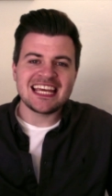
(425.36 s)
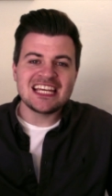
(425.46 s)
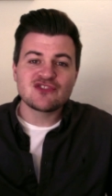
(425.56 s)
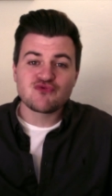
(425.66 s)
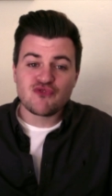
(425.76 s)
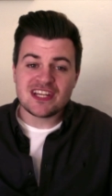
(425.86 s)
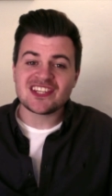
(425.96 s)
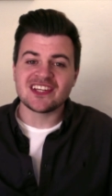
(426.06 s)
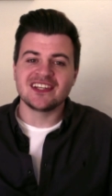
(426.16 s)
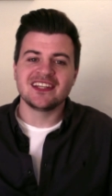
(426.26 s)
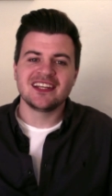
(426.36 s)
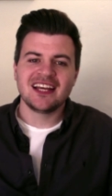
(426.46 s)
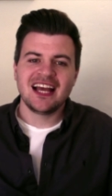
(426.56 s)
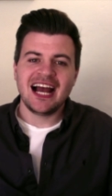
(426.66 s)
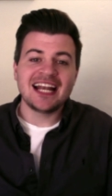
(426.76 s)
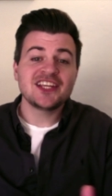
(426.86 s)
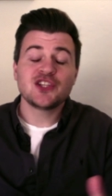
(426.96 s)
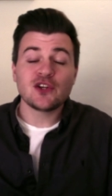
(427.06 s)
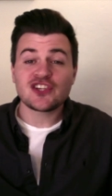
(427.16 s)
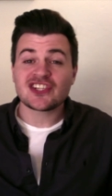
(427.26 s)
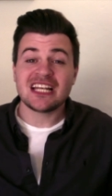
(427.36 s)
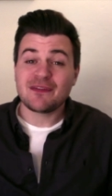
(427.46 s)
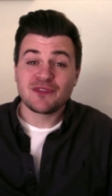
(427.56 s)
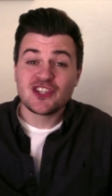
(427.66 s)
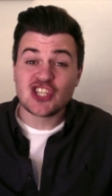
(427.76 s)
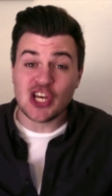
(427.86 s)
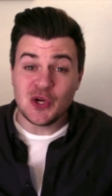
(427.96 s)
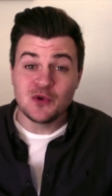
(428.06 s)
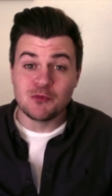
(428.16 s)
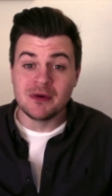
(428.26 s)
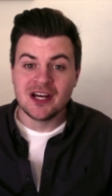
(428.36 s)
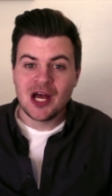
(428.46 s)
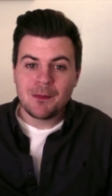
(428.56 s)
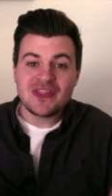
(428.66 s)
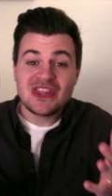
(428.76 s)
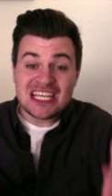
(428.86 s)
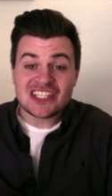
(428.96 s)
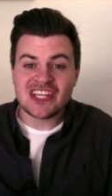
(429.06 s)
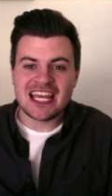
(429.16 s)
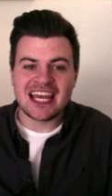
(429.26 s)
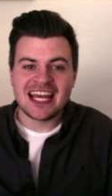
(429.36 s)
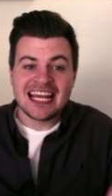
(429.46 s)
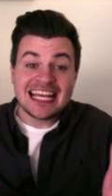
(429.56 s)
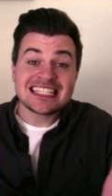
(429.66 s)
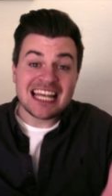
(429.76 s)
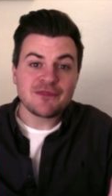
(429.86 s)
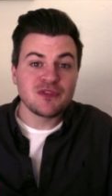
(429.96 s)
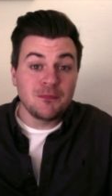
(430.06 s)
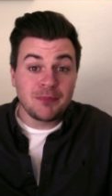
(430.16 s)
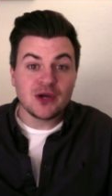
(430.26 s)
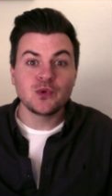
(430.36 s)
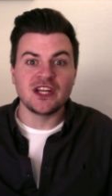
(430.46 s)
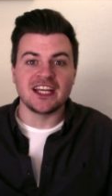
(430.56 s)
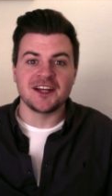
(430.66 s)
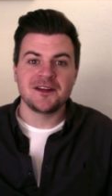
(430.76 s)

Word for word: is risen, and he's not just left the tomb, but this year he's left the building.